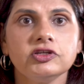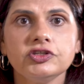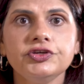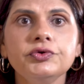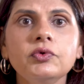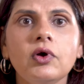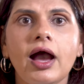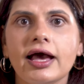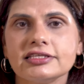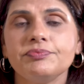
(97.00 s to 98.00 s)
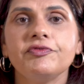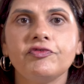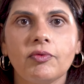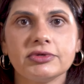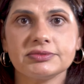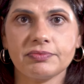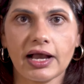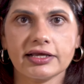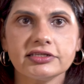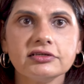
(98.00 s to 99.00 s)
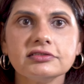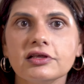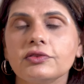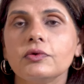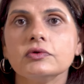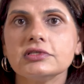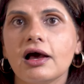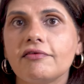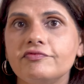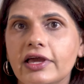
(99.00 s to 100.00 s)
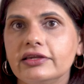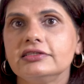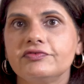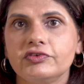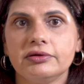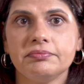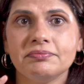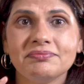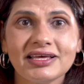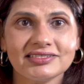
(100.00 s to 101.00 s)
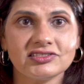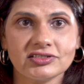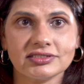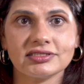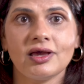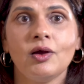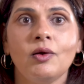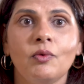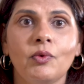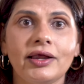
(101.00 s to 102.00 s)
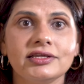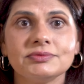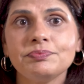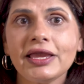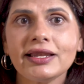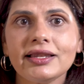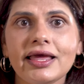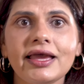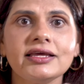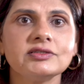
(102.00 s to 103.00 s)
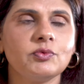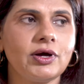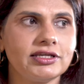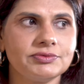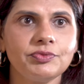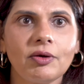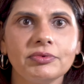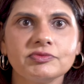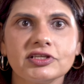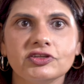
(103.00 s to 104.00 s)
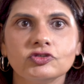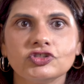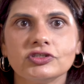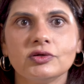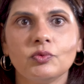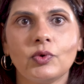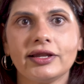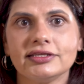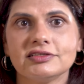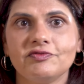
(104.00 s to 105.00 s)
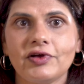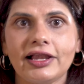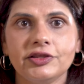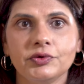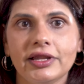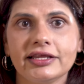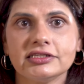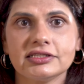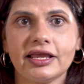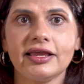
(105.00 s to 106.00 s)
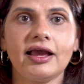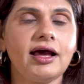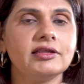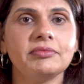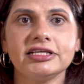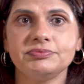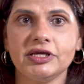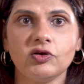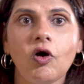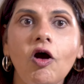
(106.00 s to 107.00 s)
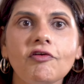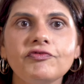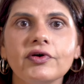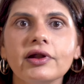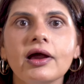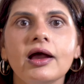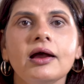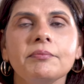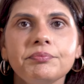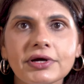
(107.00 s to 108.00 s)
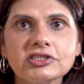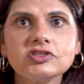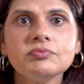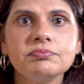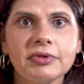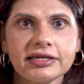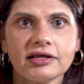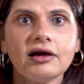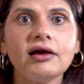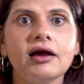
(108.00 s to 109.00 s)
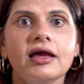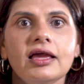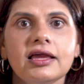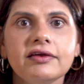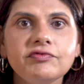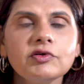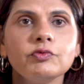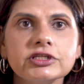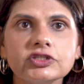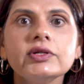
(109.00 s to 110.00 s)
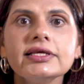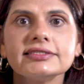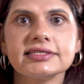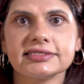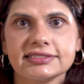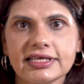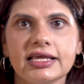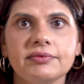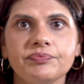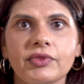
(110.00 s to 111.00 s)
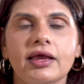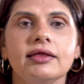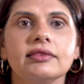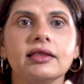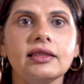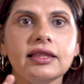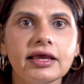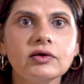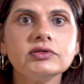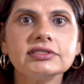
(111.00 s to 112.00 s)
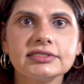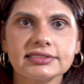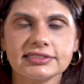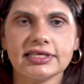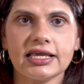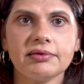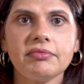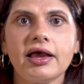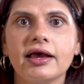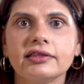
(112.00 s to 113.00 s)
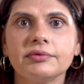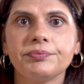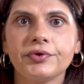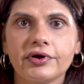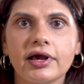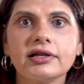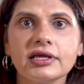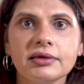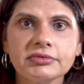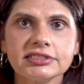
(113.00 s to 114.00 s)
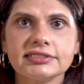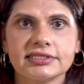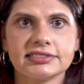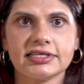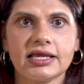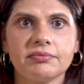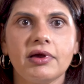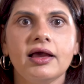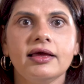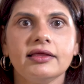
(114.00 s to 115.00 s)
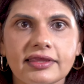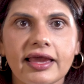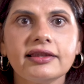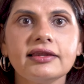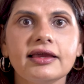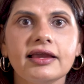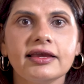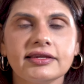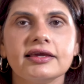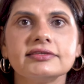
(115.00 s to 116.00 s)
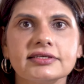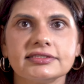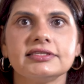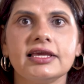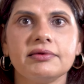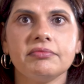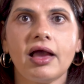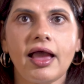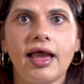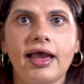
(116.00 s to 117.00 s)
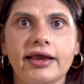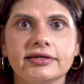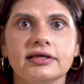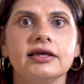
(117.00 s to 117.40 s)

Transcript: To you, as a performance marketer, those are very different messages. One is pain-led, one is problem solution, one is a value-led thing, other might be an offer. But to Meta, if the visual is the same, the layout is the same, and the product image is the same, then it is a same ad.